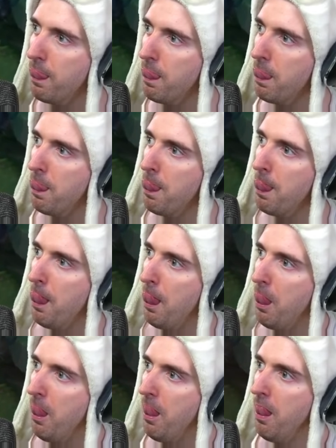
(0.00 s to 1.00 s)

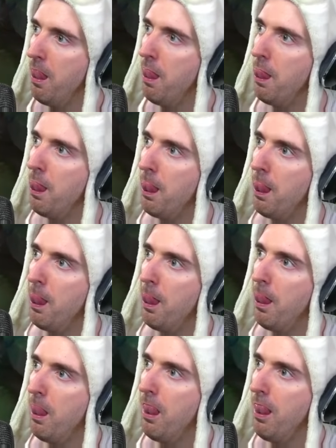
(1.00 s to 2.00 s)

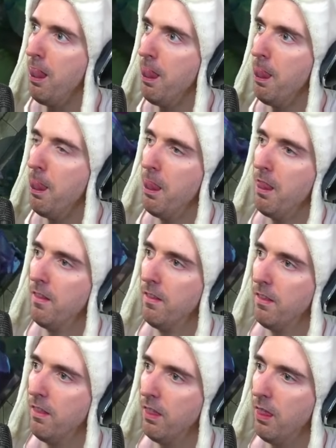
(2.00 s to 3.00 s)

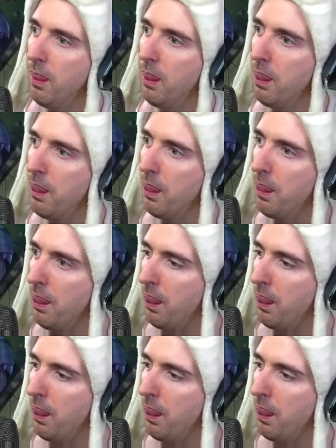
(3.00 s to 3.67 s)
No one is speaking in this clip.